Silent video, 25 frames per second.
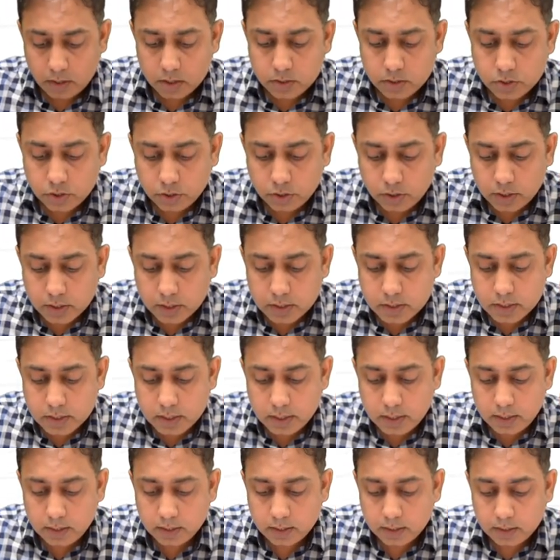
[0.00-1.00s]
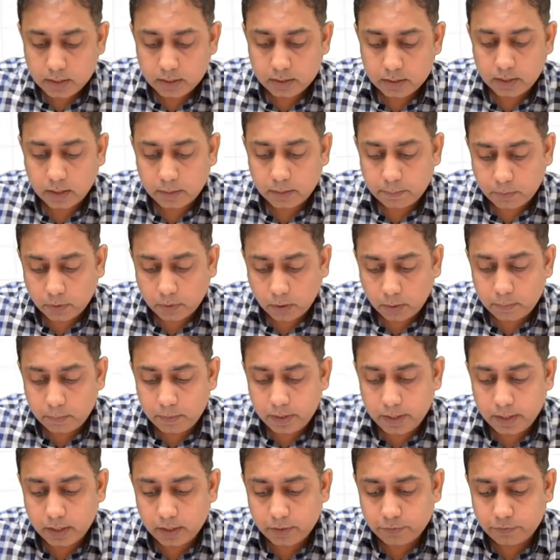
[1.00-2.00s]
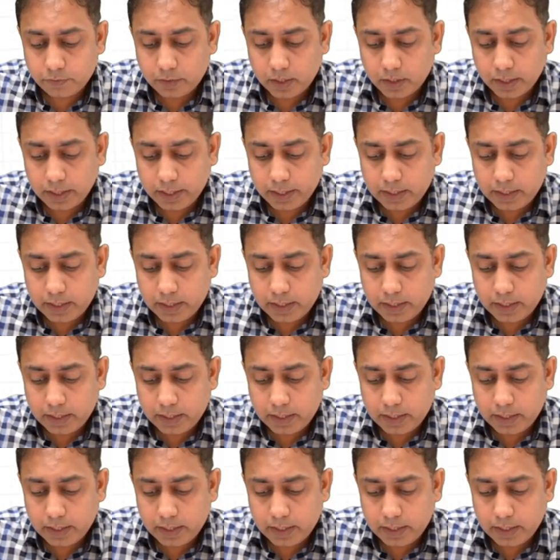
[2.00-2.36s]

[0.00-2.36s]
So you can see that probably if the